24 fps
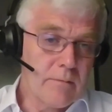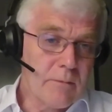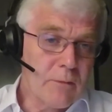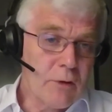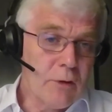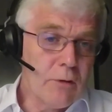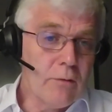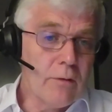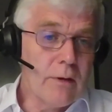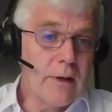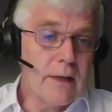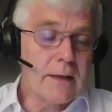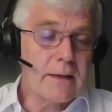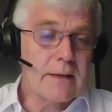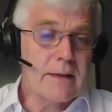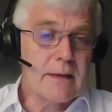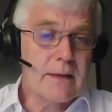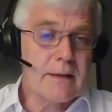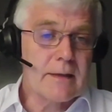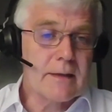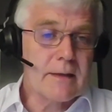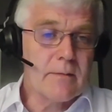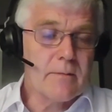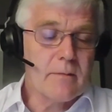cooling
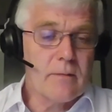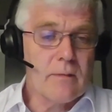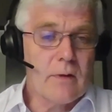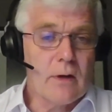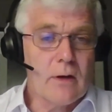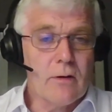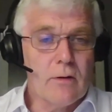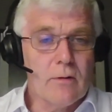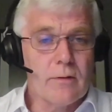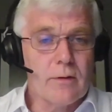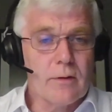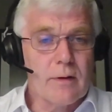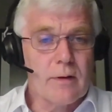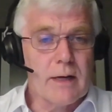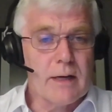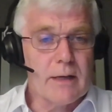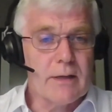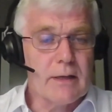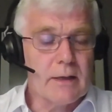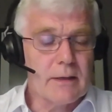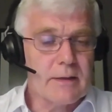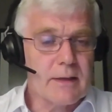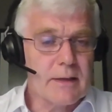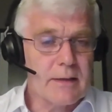system load or
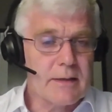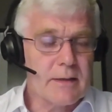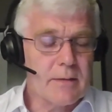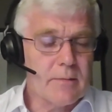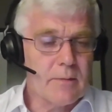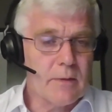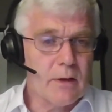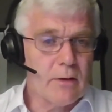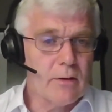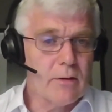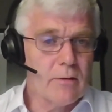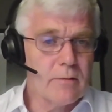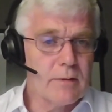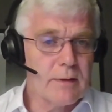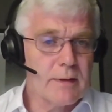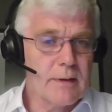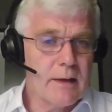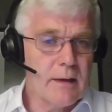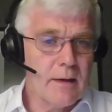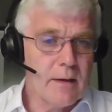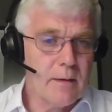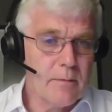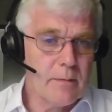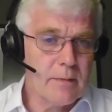heating system loads
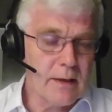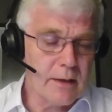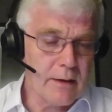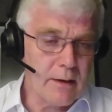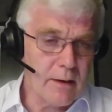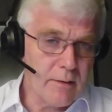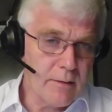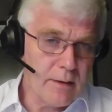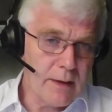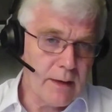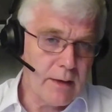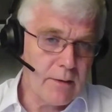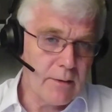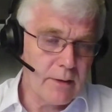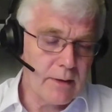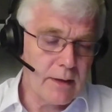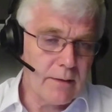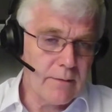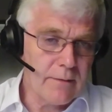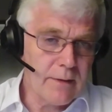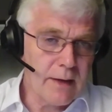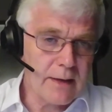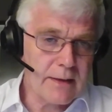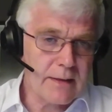that are
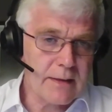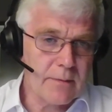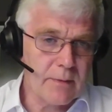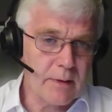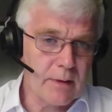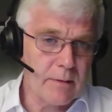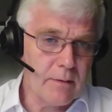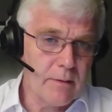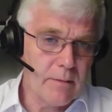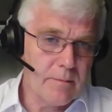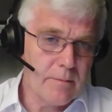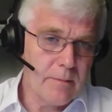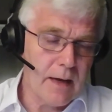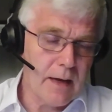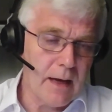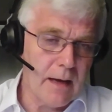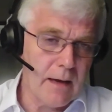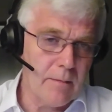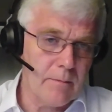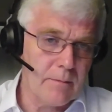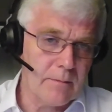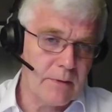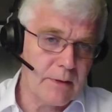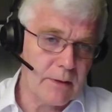inherently flexible
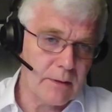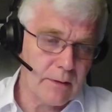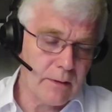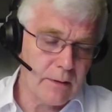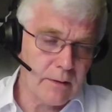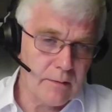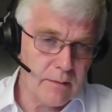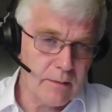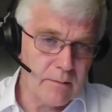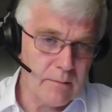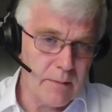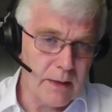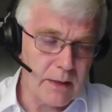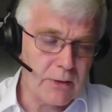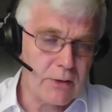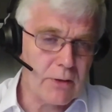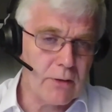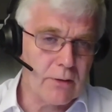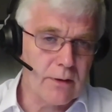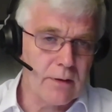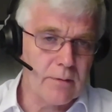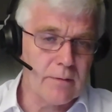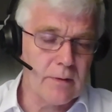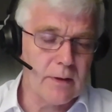to make
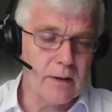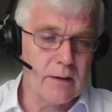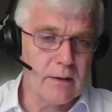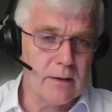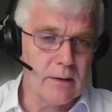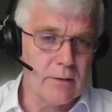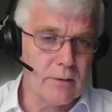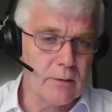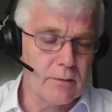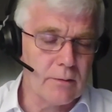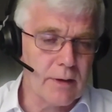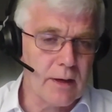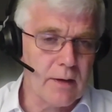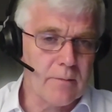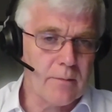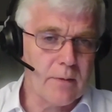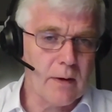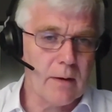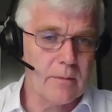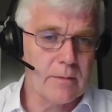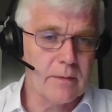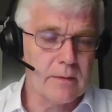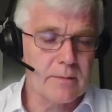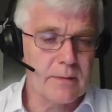sure that you don't have
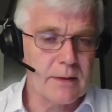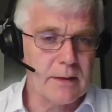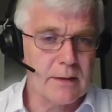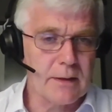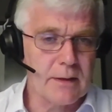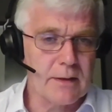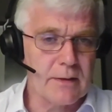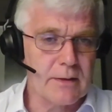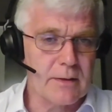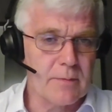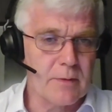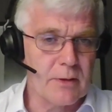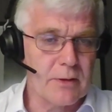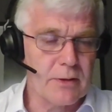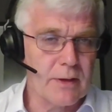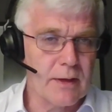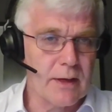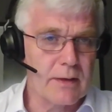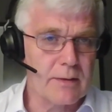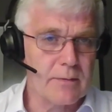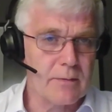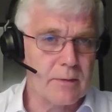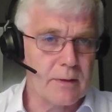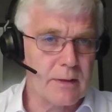problems in the distribution
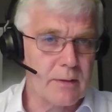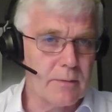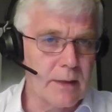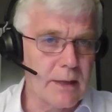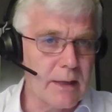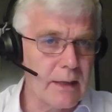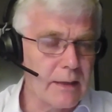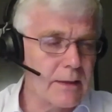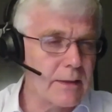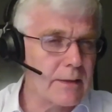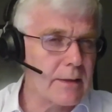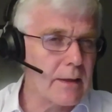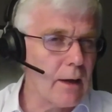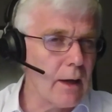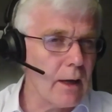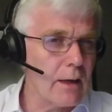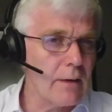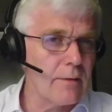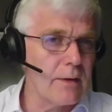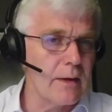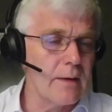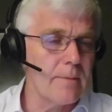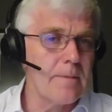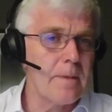network. So we think there's a lot
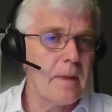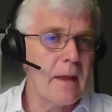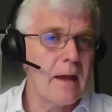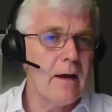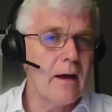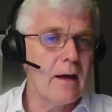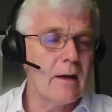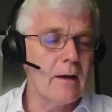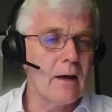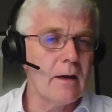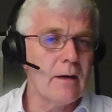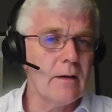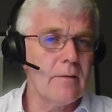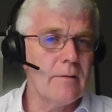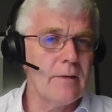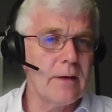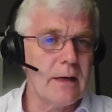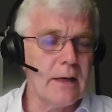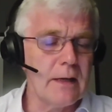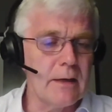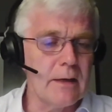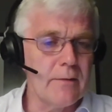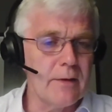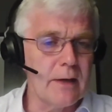of
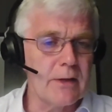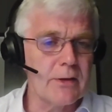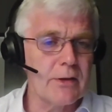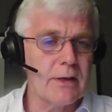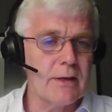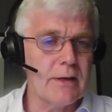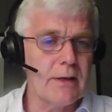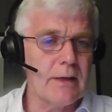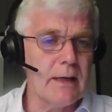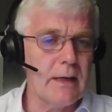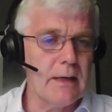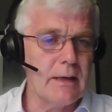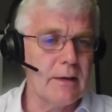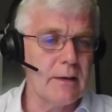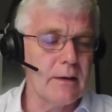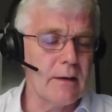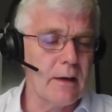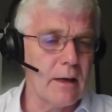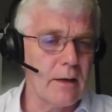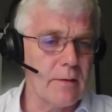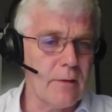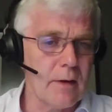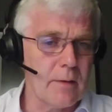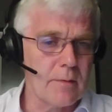innovation needed, a
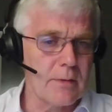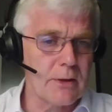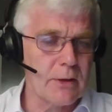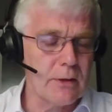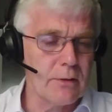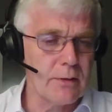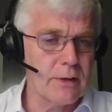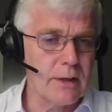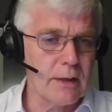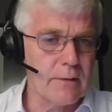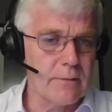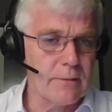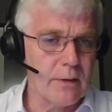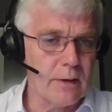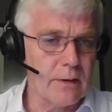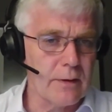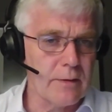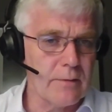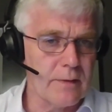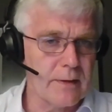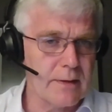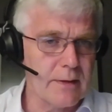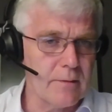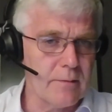lot of opportunity in front
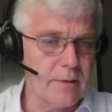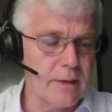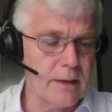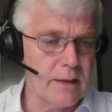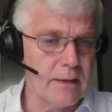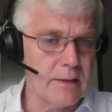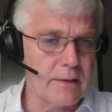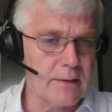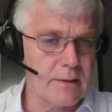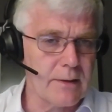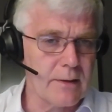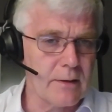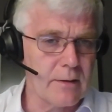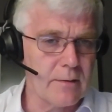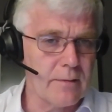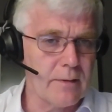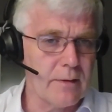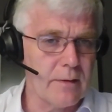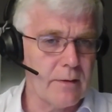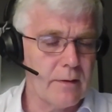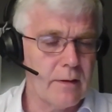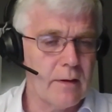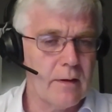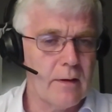of us that we need to serve
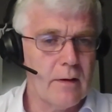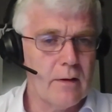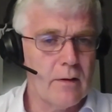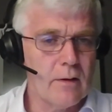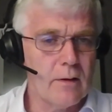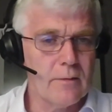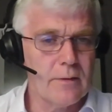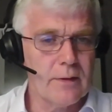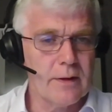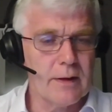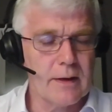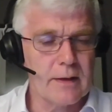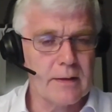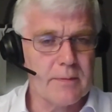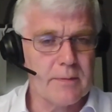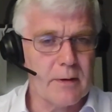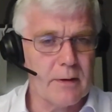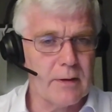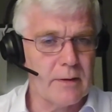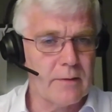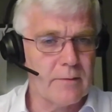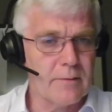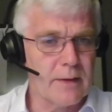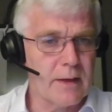over the next
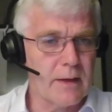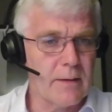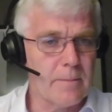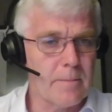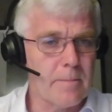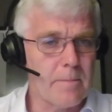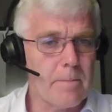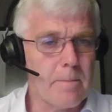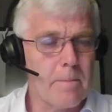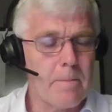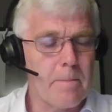period of time.